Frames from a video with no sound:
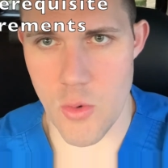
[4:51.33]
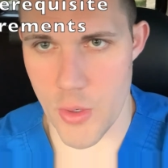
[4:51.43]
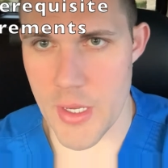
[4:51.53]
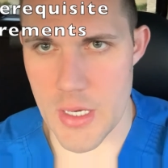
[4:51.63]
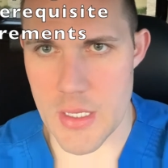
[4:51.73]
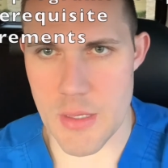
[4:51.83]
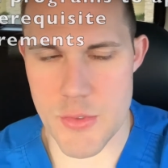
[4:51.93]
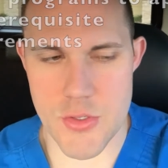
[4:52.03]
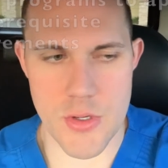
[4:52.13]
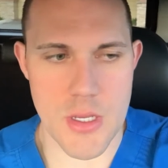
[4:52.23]
organic
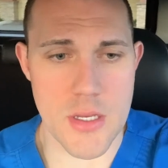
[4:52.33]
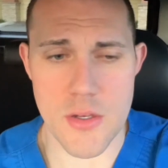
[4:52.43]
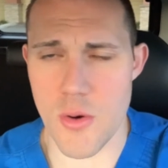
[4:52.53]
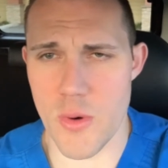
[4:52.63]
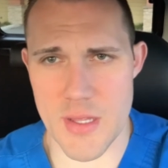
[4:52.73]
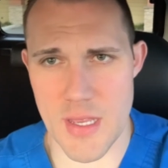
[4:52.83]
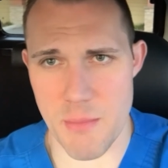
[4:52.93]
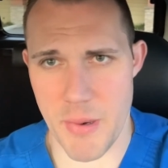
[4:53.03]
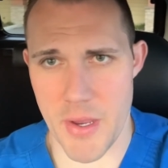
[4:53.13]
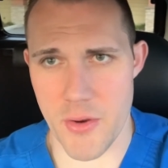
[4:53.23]
chemistry, and you don't want to
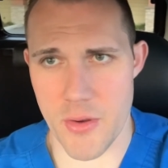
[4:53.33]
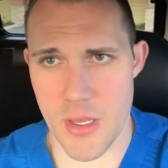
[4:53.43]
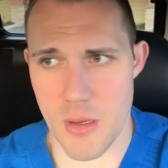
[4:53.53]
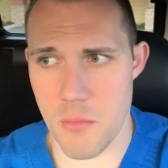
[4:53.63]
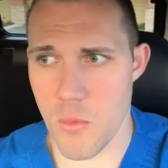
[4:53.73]
take biochem.